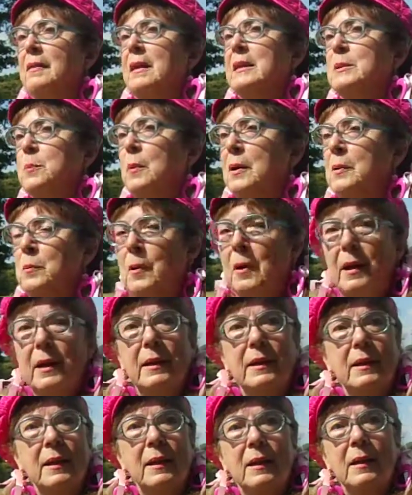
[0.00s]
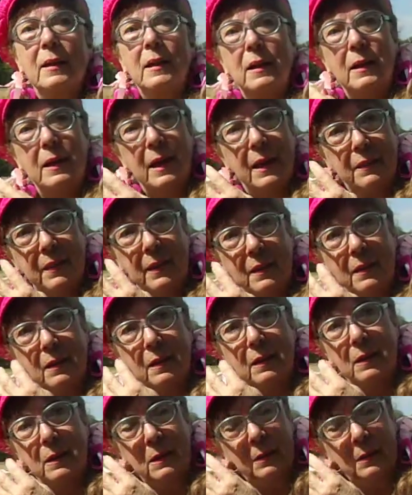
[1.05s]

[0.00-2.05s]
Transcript: That's one way. And then